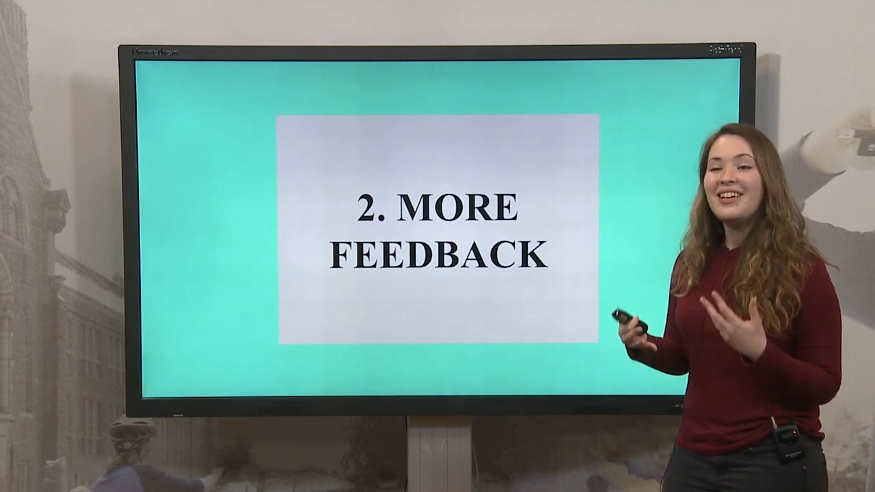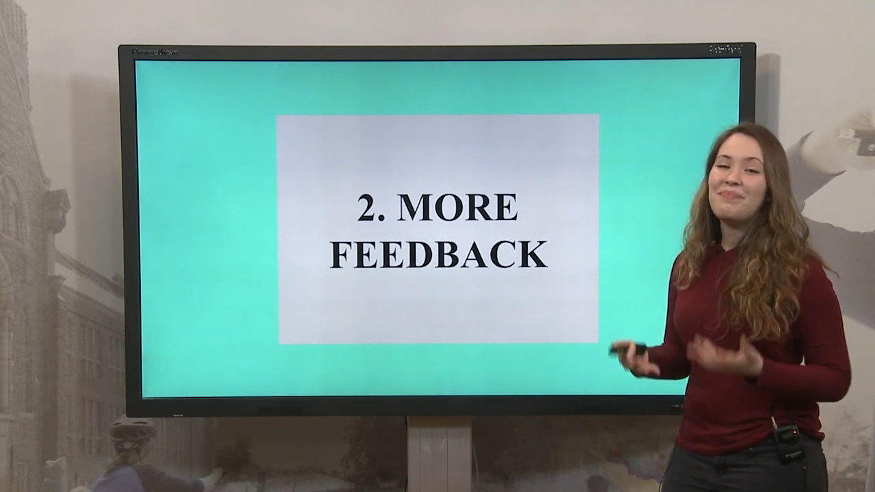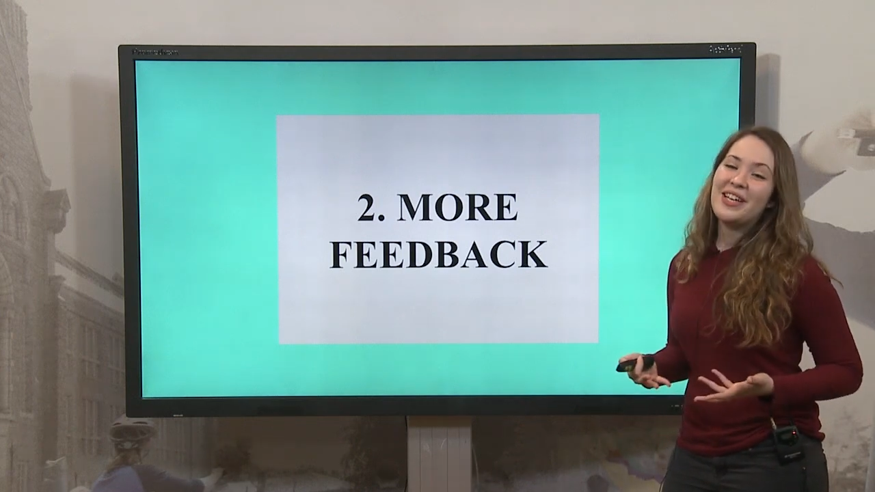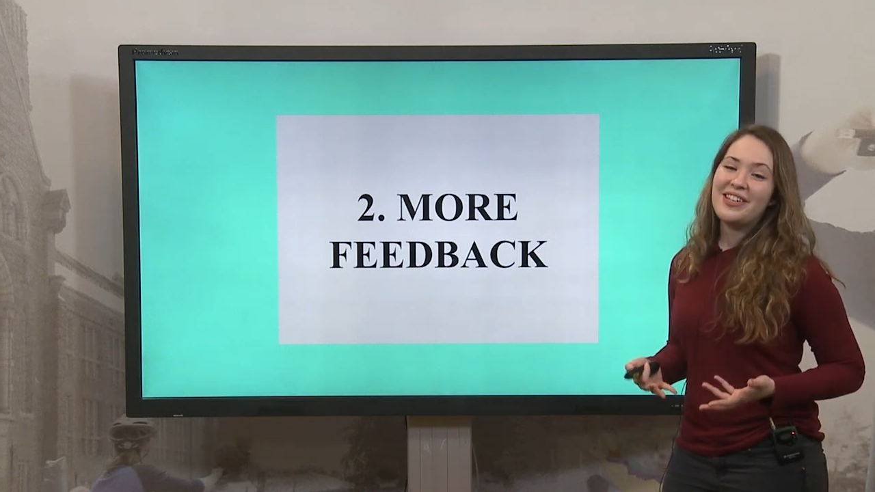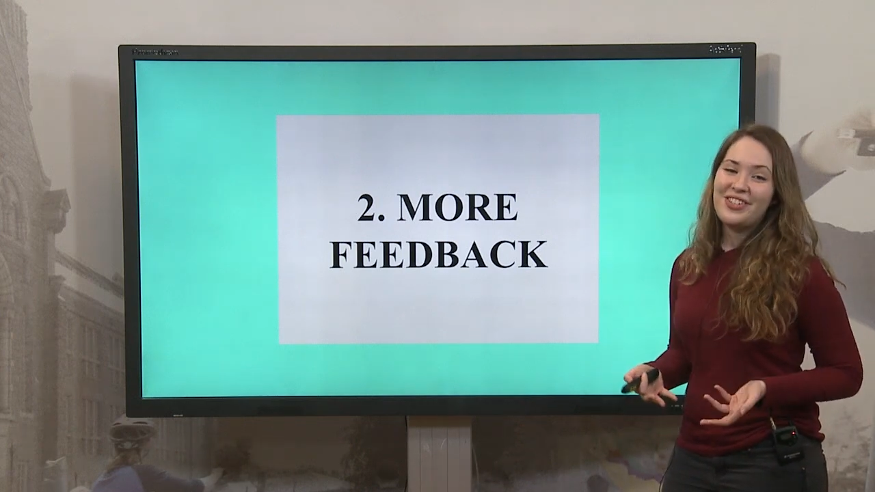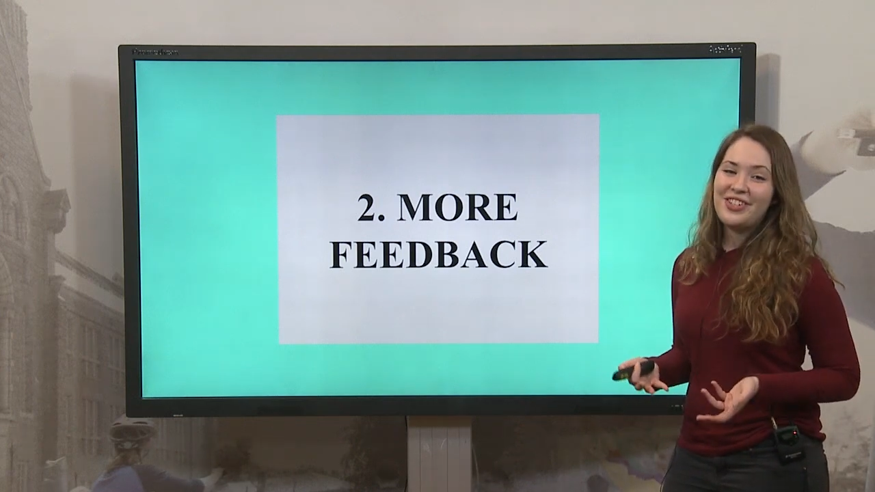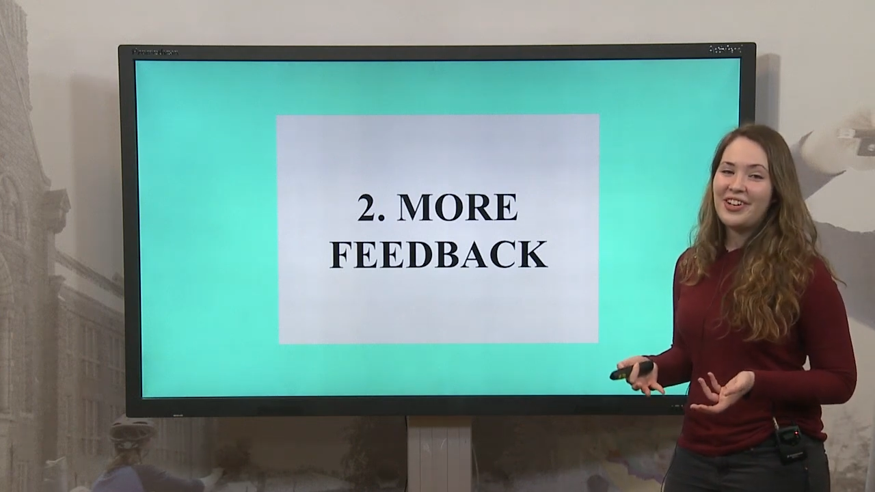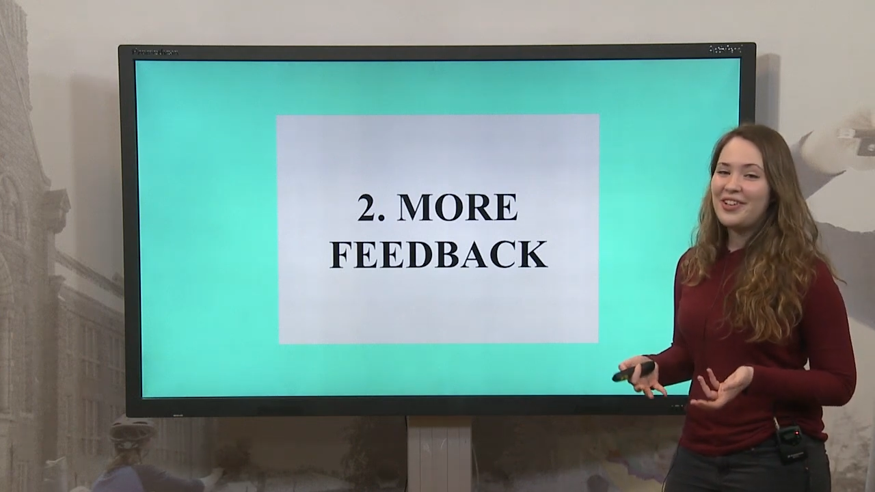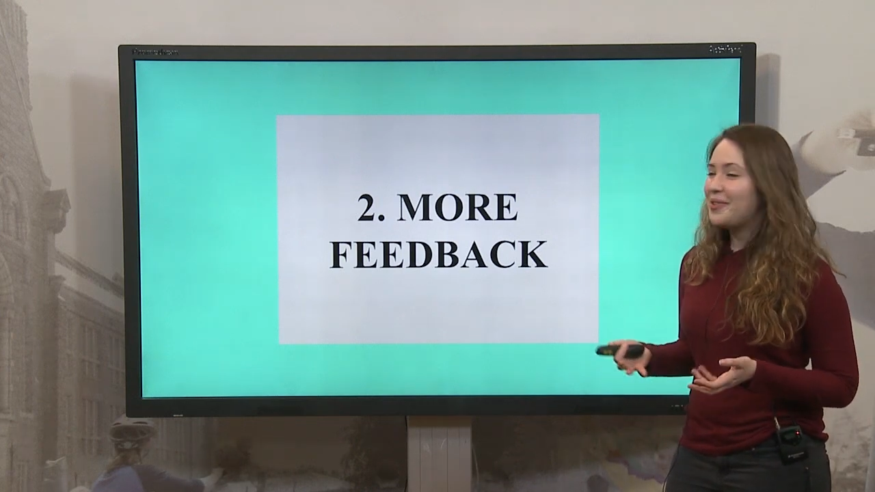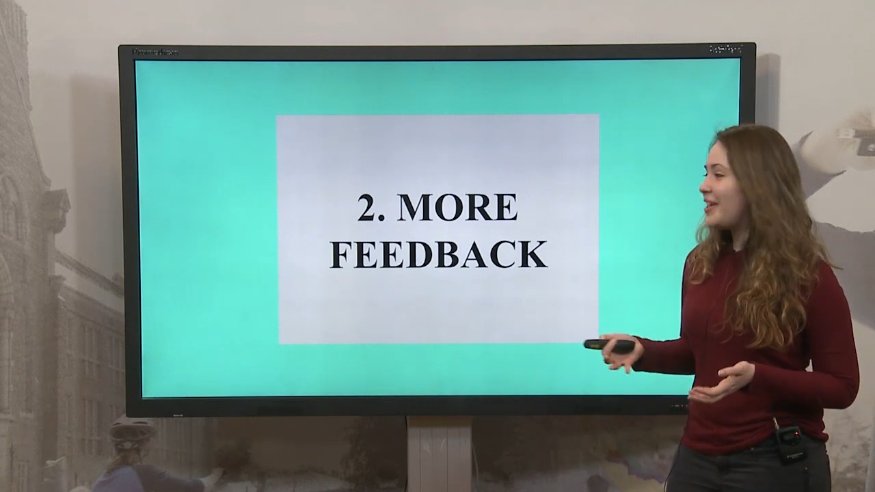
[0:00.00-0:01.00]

Because sure, you